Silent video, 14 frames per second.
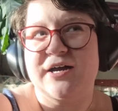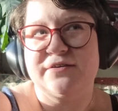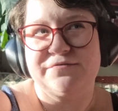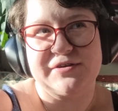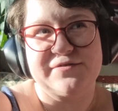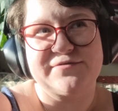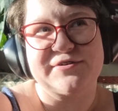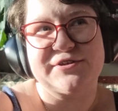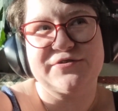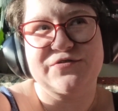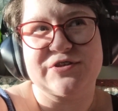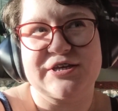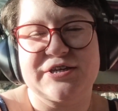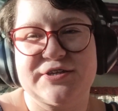I've even
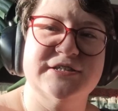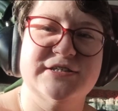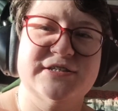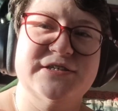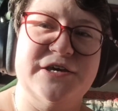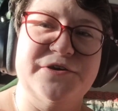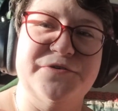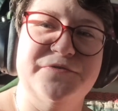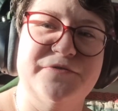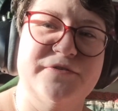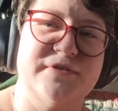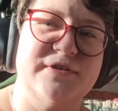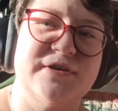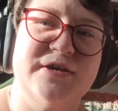used it and
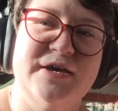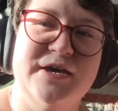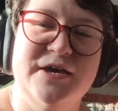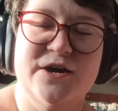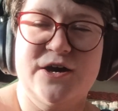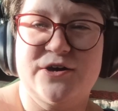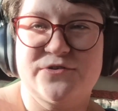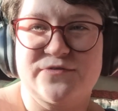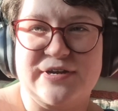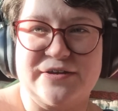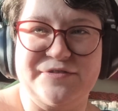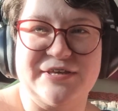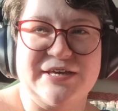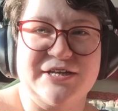sewn
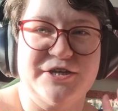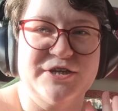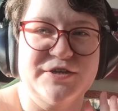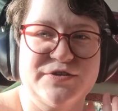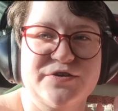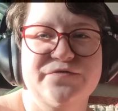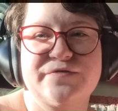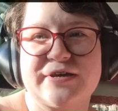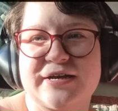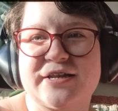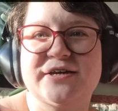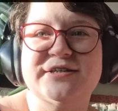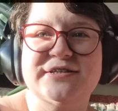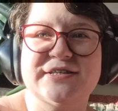around the edges of
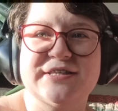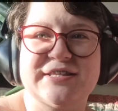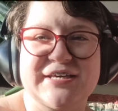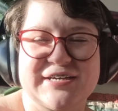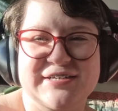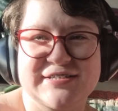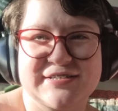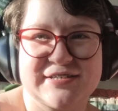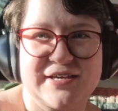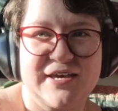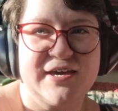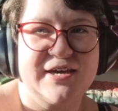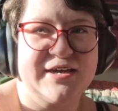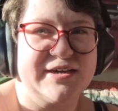necklines and things.
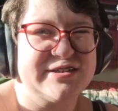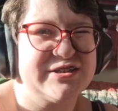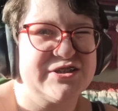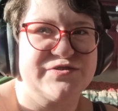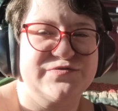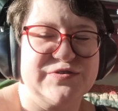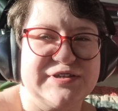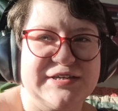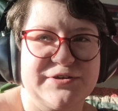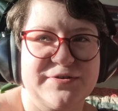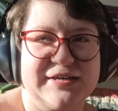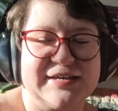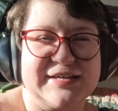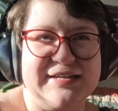It's just really
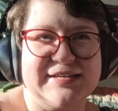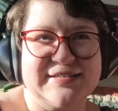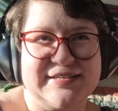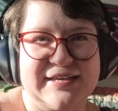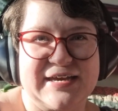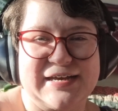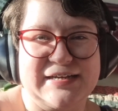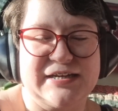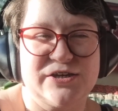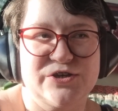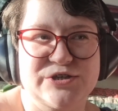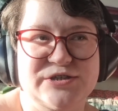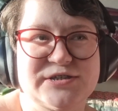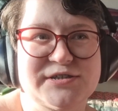quick and easy, and it
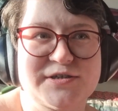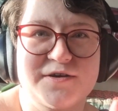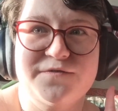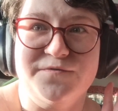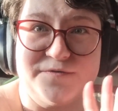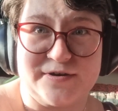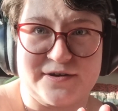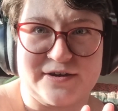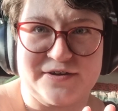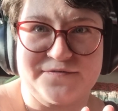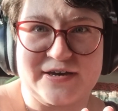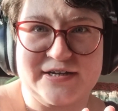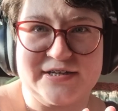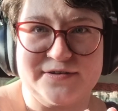looks very
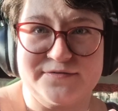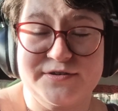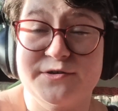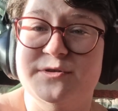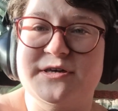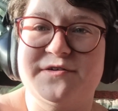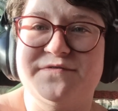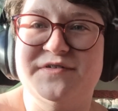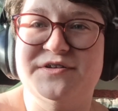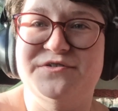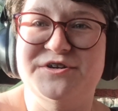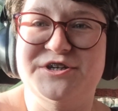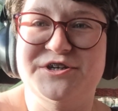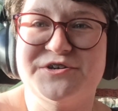effective. So without
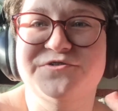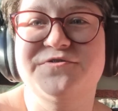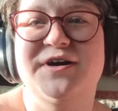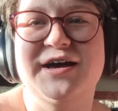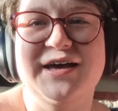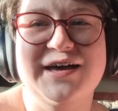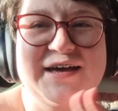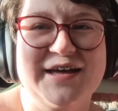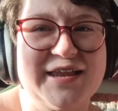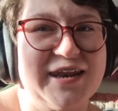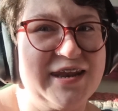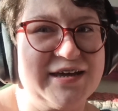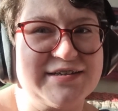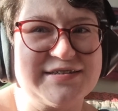further ado,
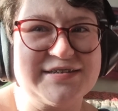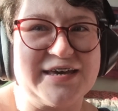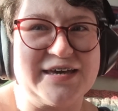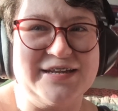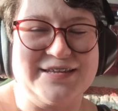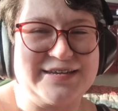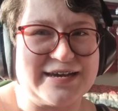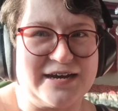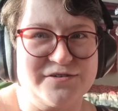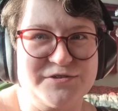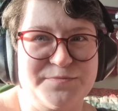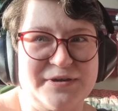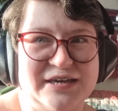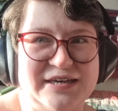let's get into how
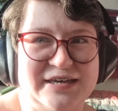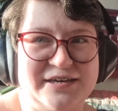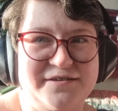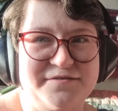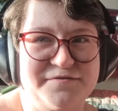to make it.